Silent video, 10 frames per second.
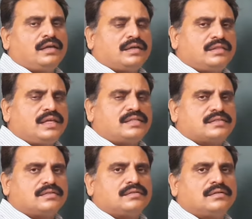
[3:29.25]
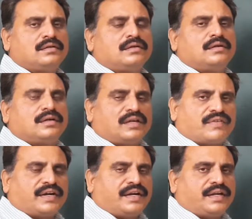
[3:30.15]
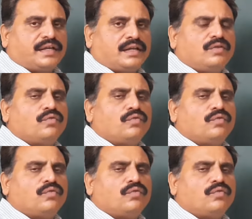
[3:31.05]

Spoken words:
In this definite integral,